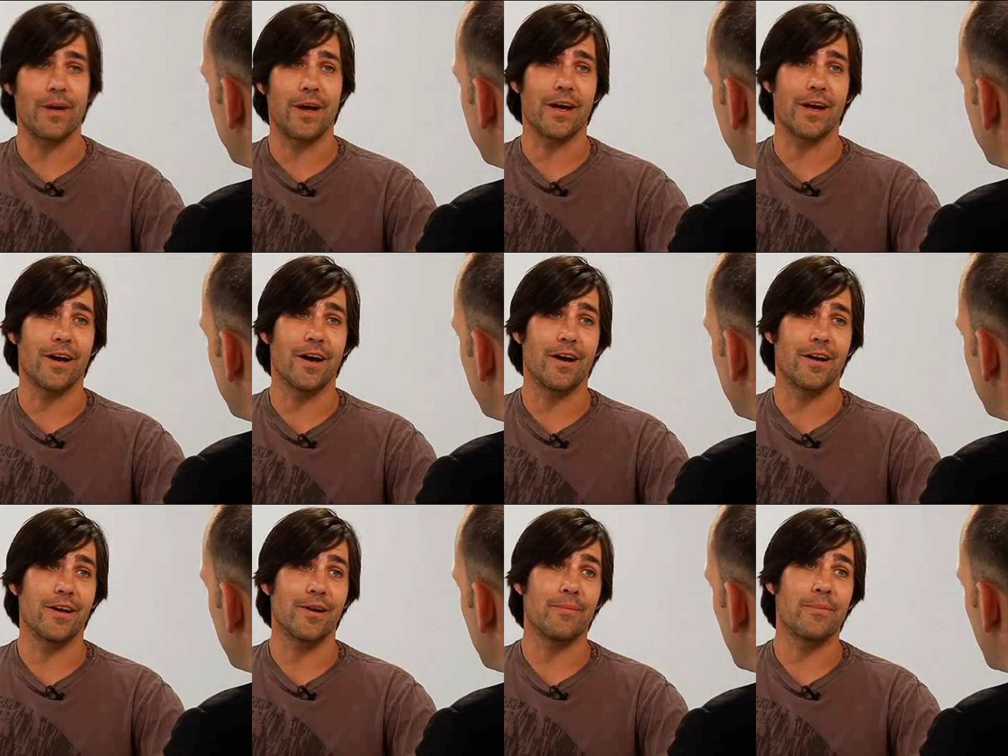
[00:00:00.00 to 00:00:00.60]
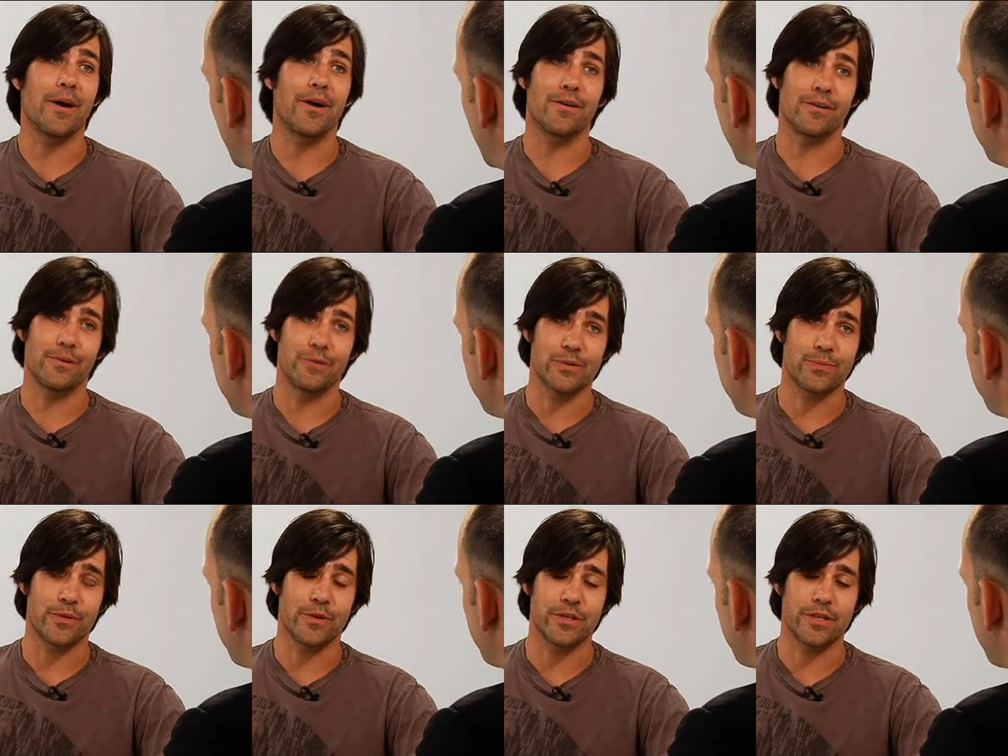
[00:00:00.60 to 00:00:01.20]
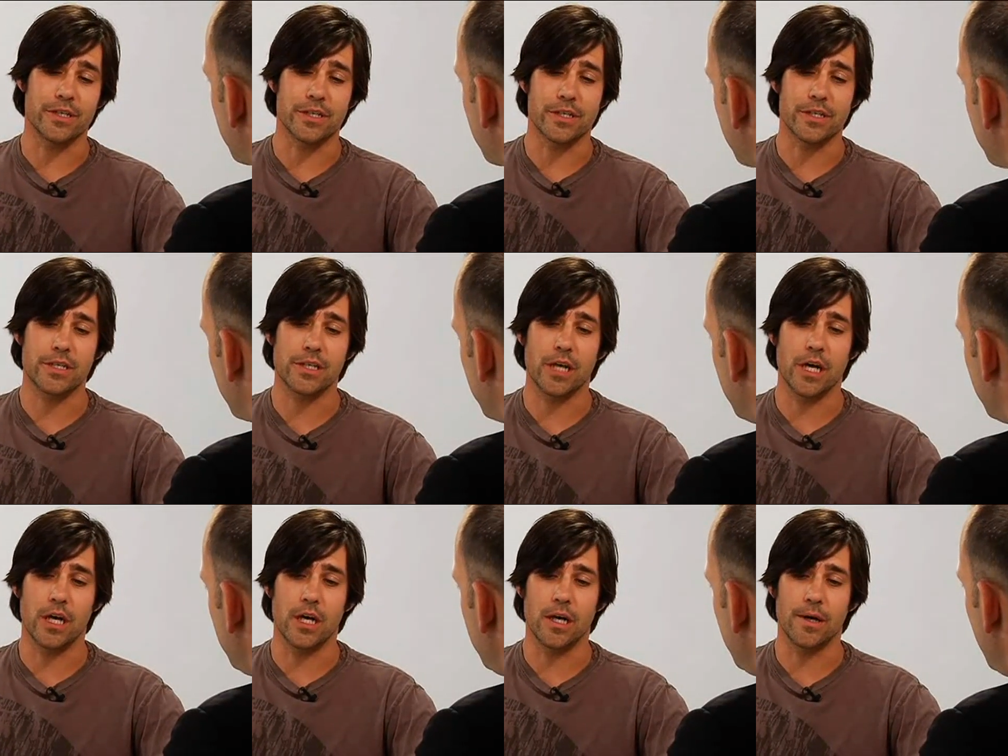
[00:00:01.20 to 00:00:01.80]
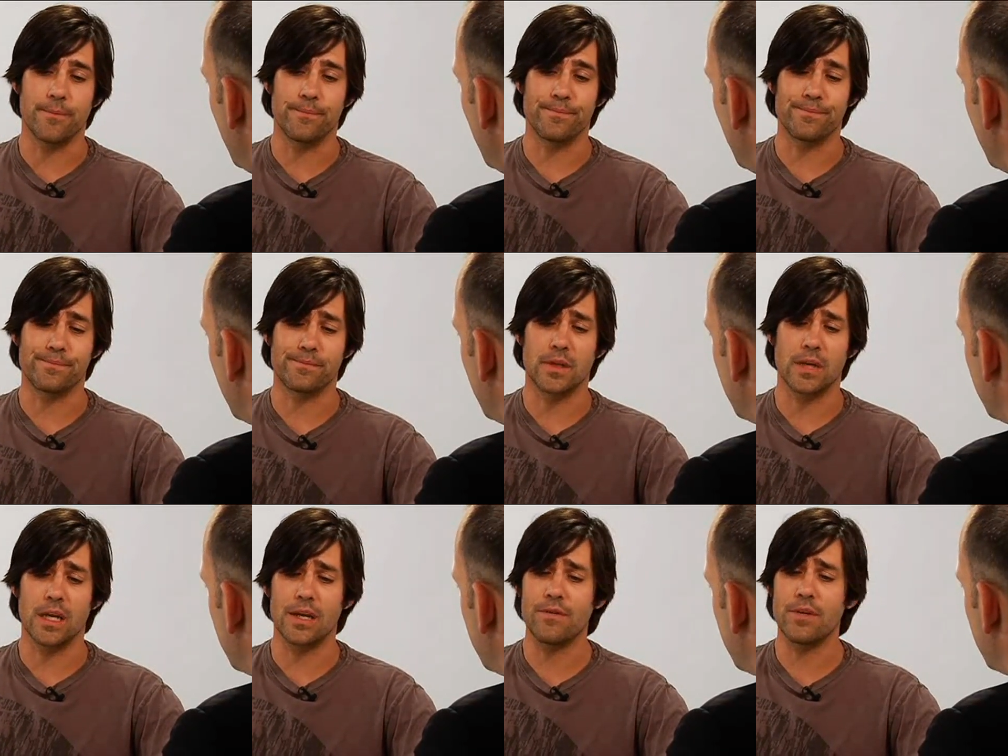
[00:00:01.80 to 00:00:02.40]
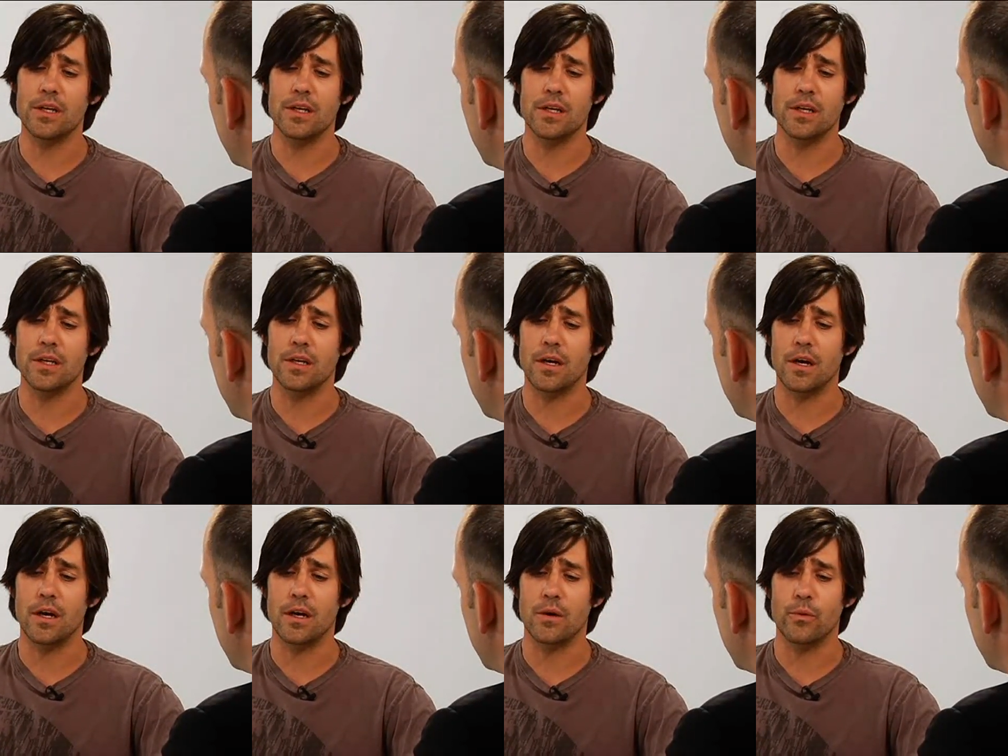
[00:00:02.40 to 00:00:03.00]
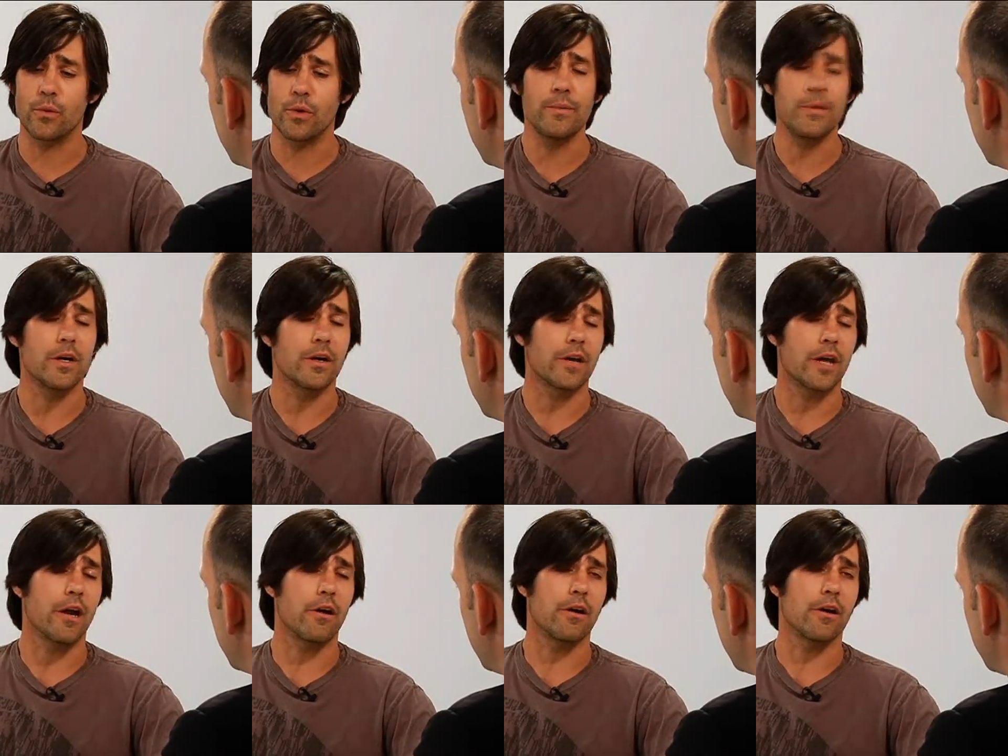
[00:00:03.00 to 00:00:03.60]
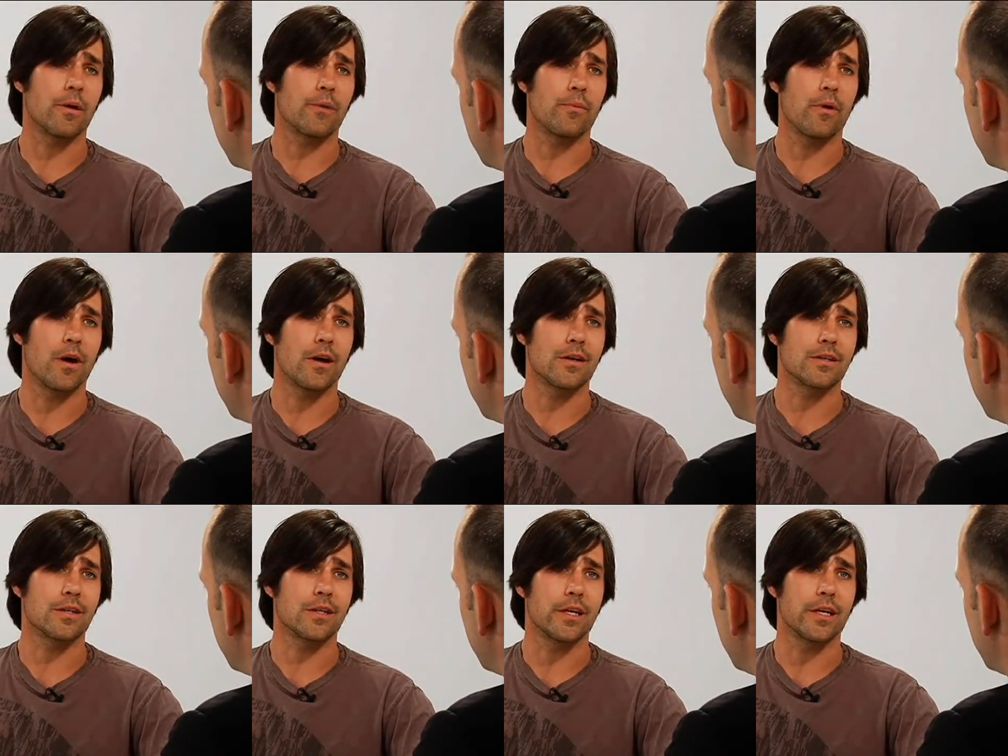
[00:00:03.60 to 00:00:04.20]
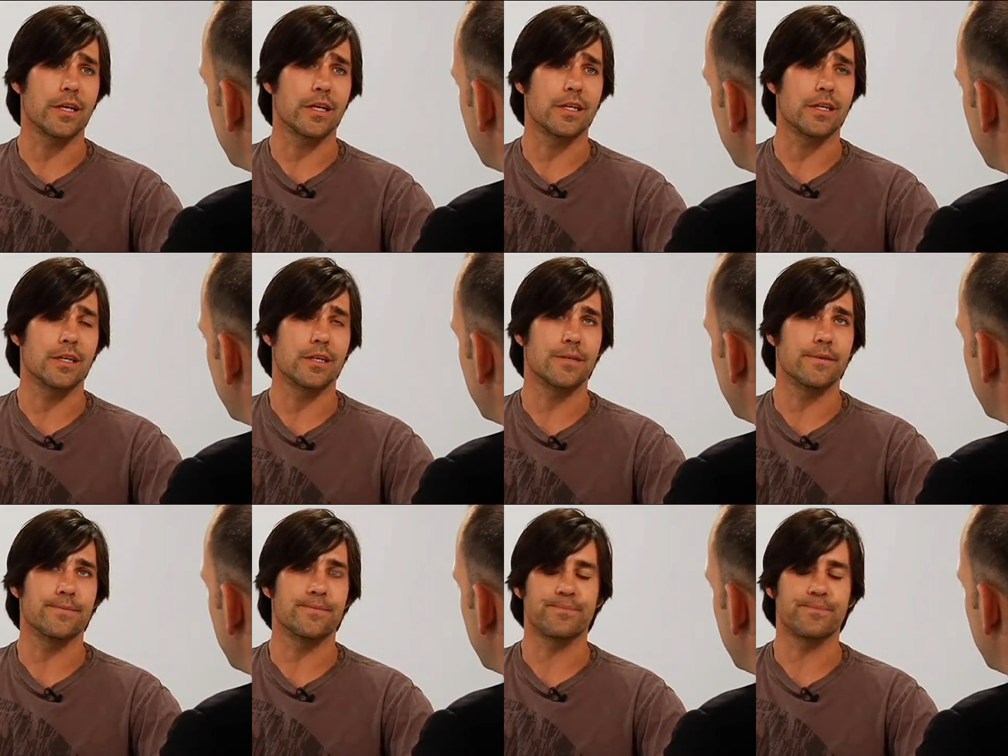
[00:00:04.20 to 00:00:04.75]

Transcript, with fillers: our bag on and apparently was purchased. Even women are carrying our product, like